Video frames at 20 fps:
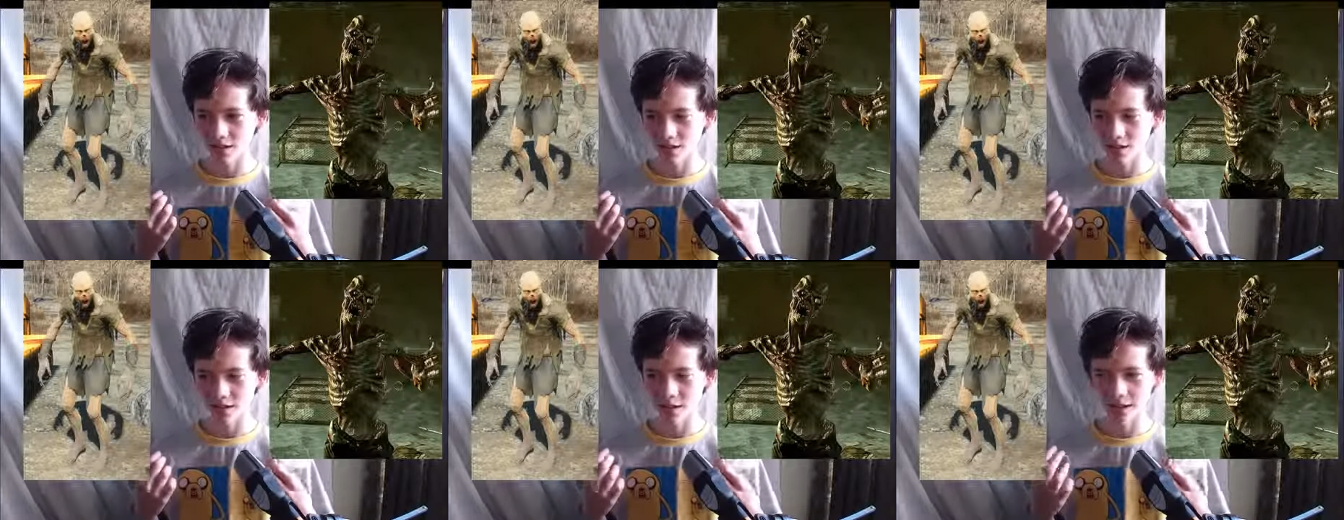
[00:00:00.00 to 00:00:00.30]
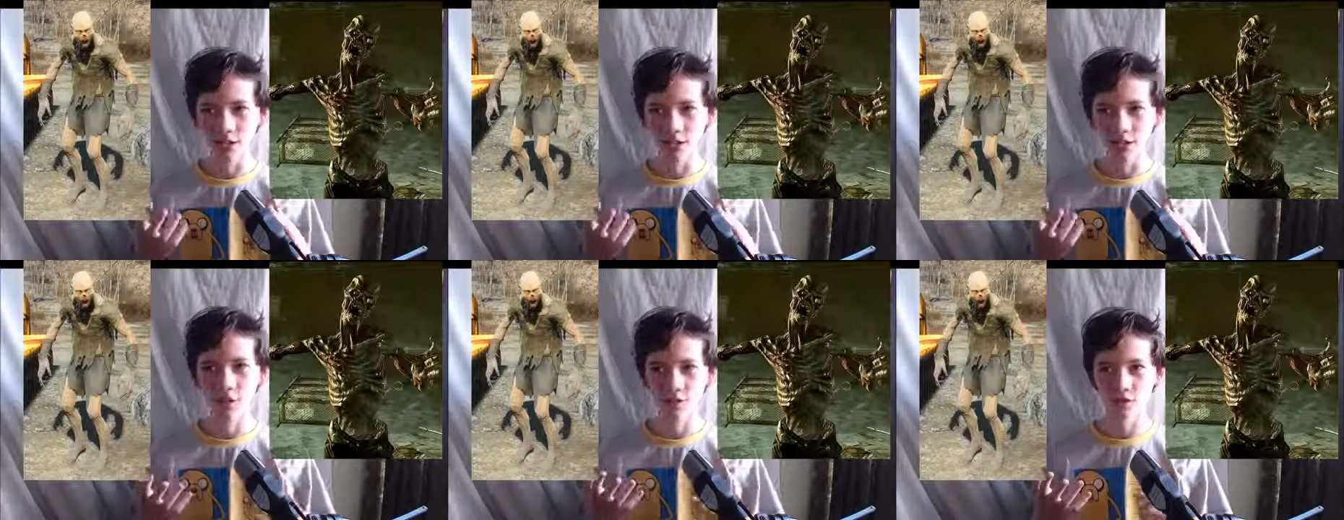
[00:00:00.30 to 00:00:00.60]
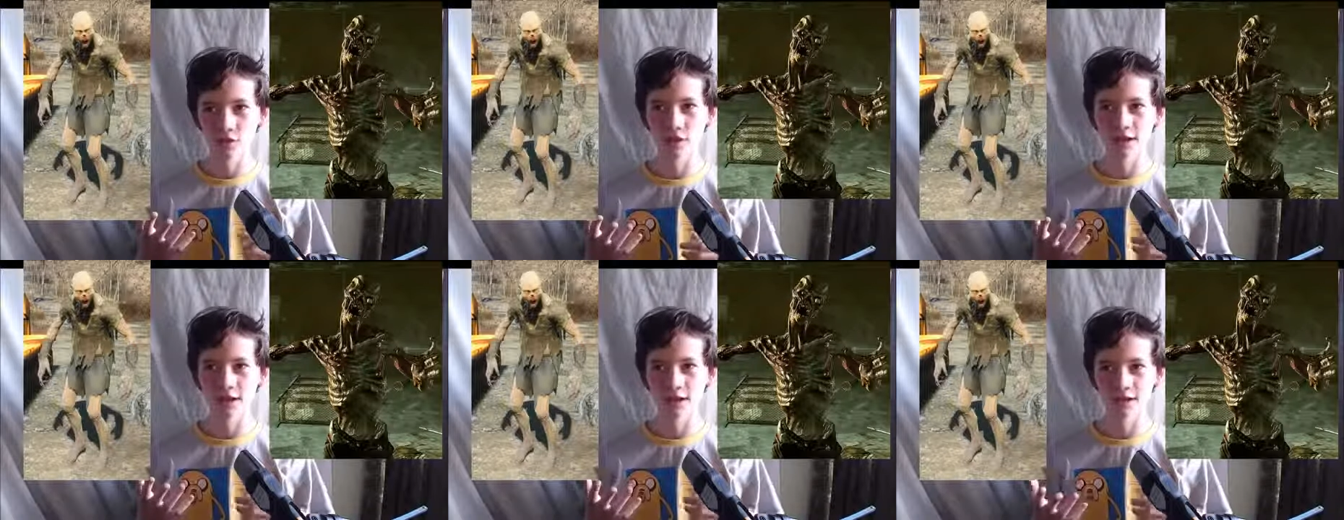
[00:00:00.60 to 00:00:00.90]
it looks
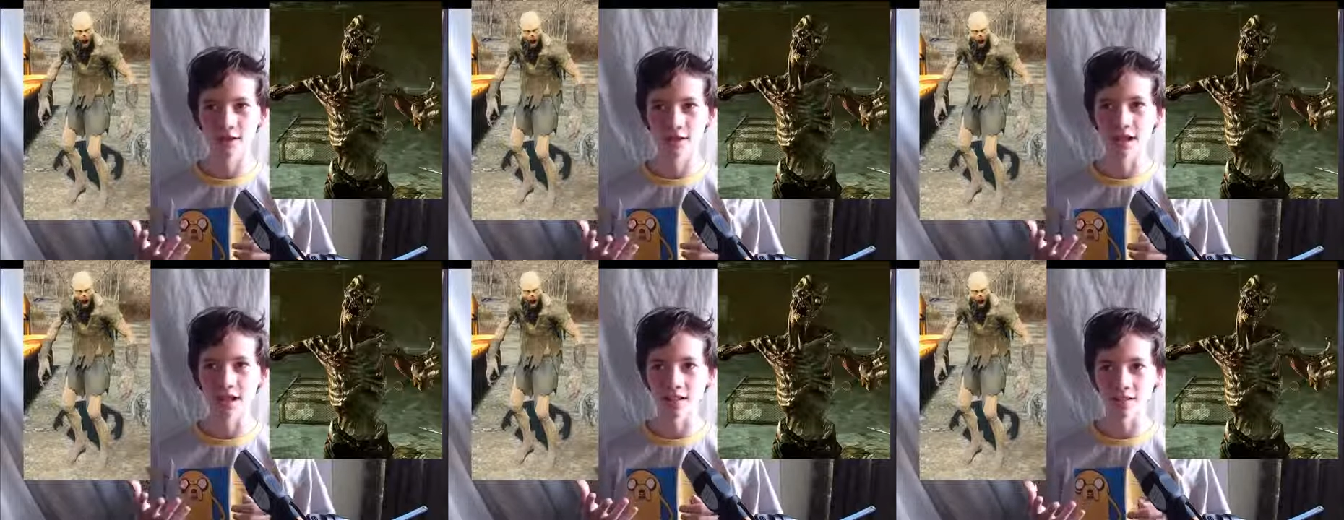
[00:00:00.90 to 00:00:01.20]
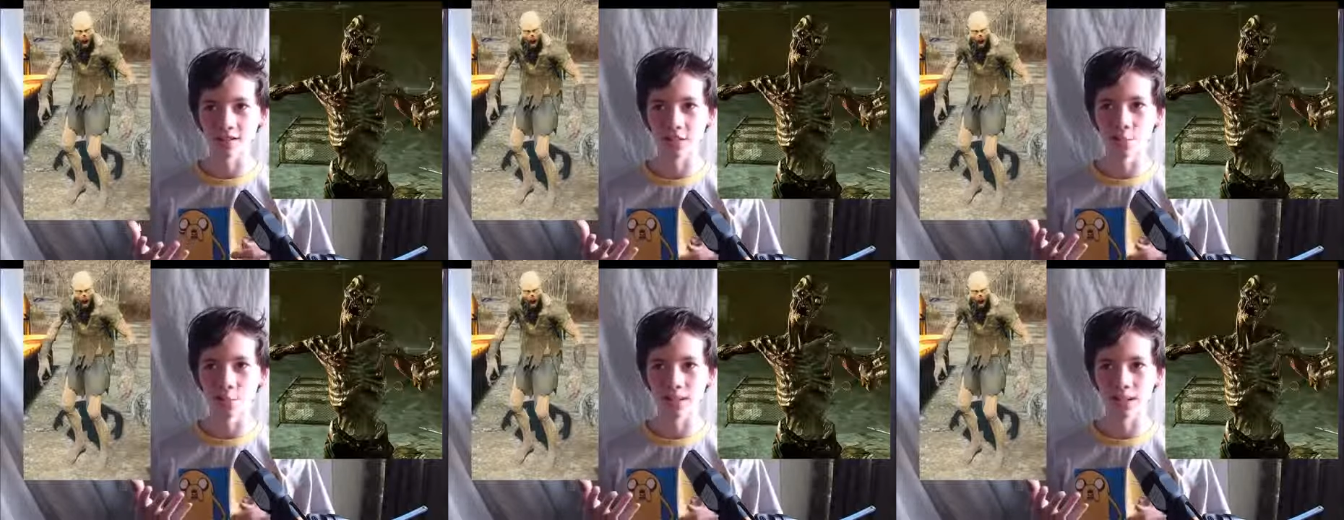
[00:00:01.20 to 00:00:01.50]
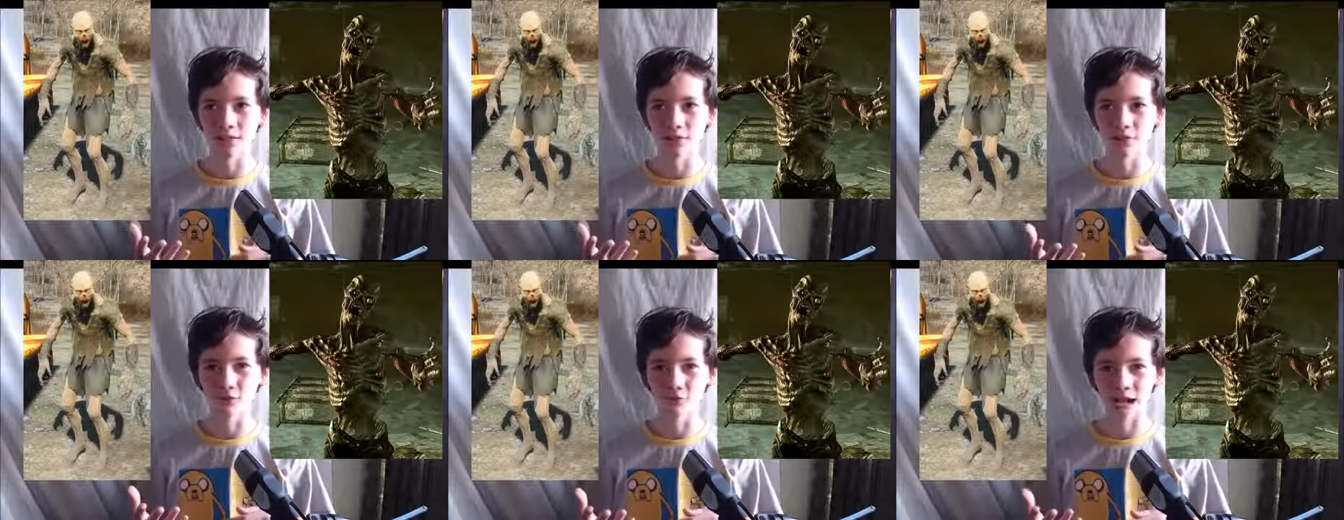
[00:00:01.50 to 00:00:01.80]
like they're actually
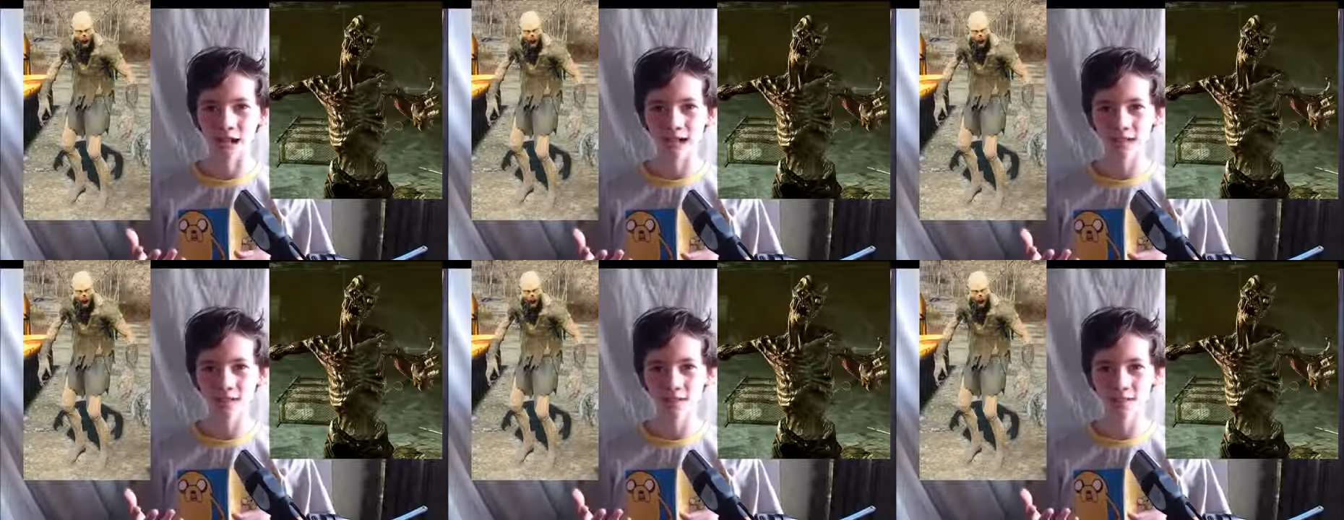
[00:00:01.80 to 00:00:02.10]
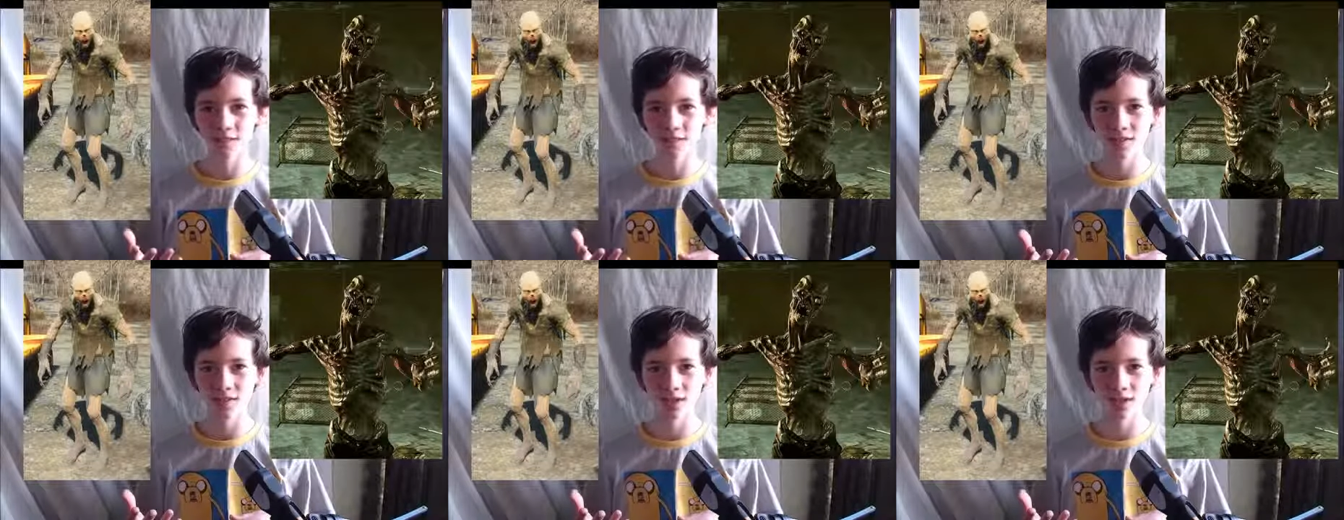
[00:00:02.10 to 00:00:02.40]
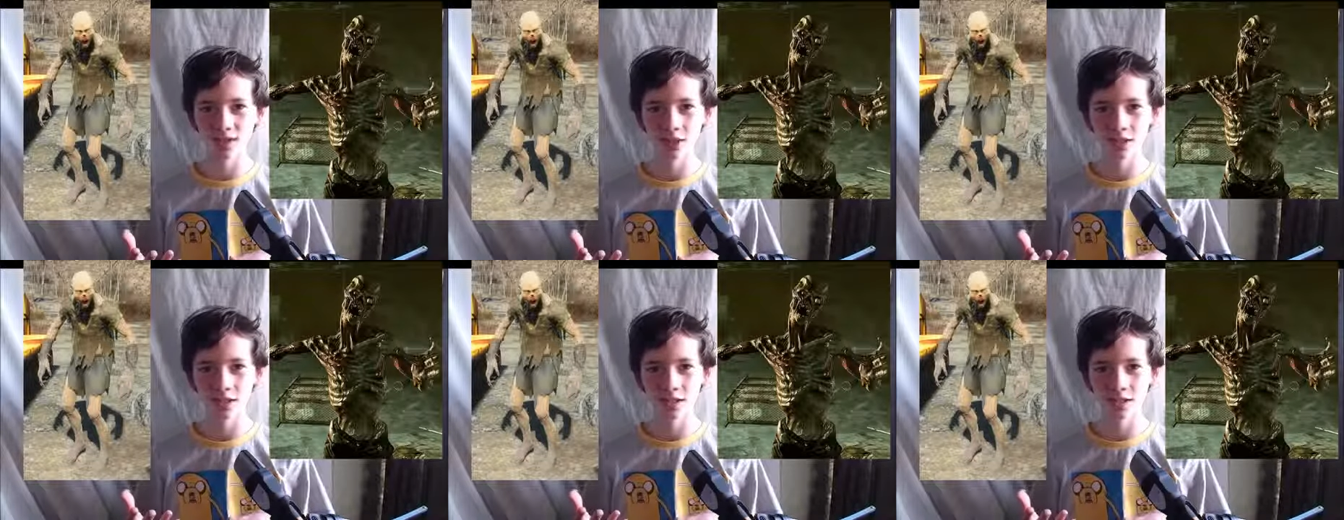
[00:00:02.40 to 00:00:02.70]
wearing rags,
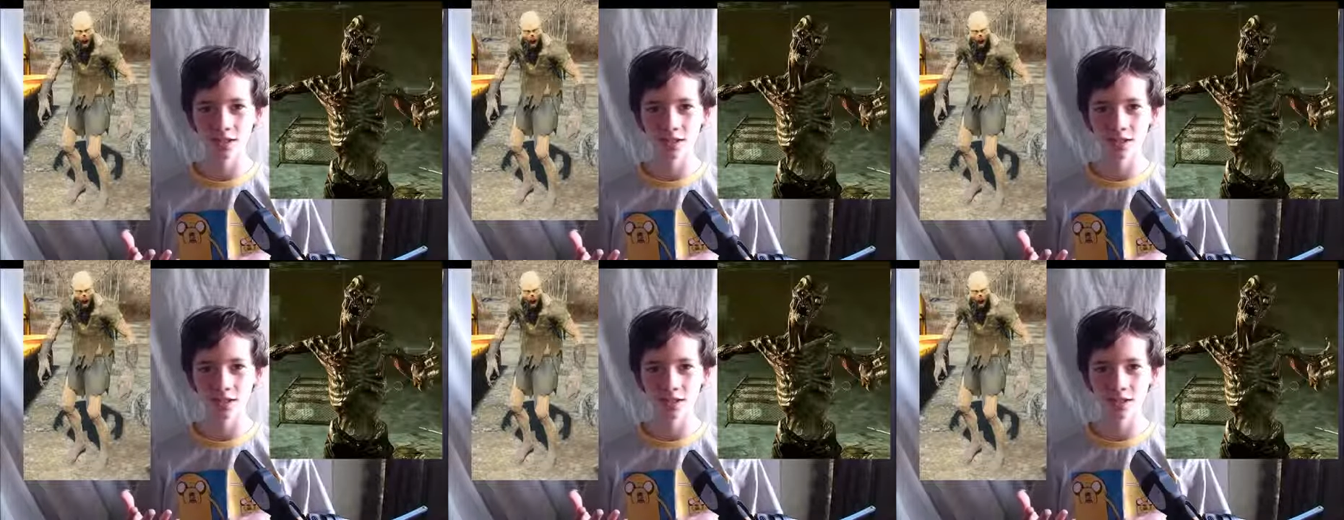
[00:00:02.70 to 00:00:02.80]
like